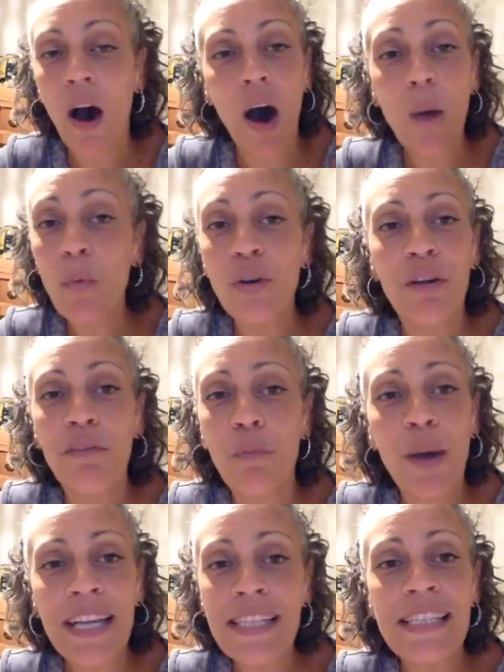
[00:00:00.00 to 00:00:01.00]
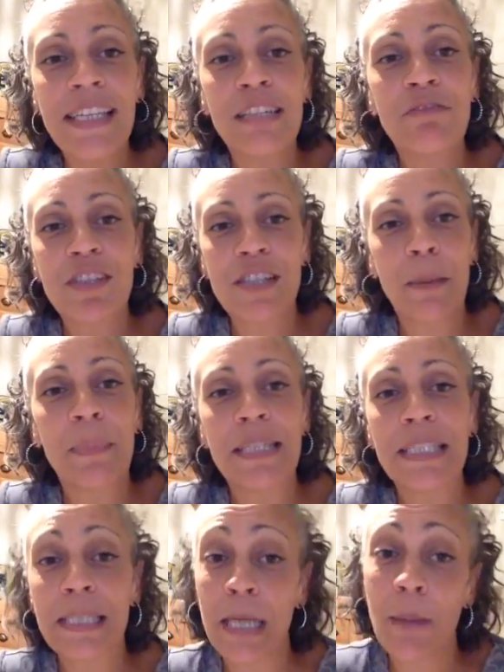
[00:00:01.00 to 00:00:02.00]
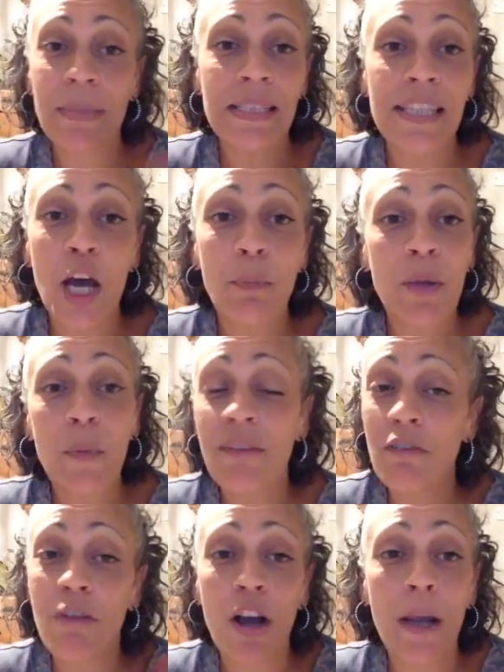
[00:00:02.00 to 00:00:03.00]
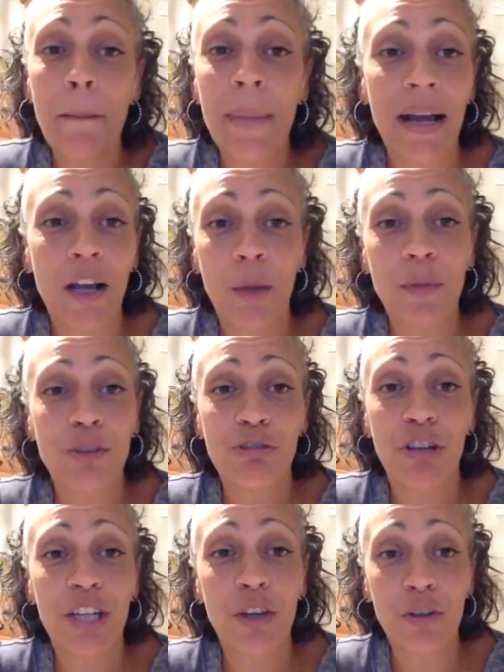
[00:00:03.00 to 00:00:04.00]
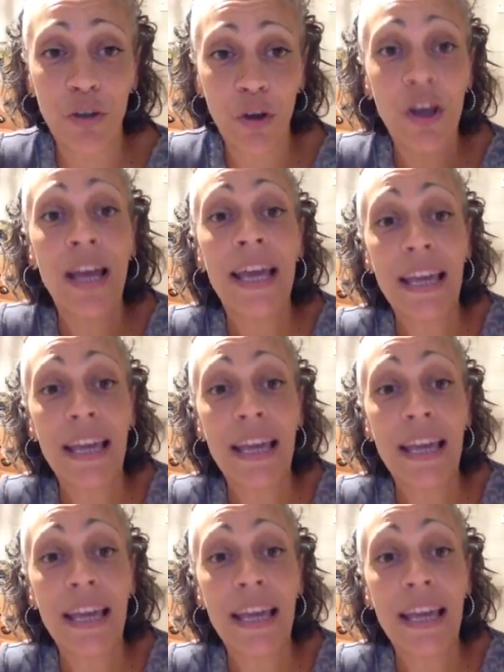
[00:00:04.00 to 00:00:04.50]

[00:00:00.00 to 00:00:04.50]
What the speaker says: I wouldn't have waited for somebody to come and tell me whether I can pack up the trolley or not.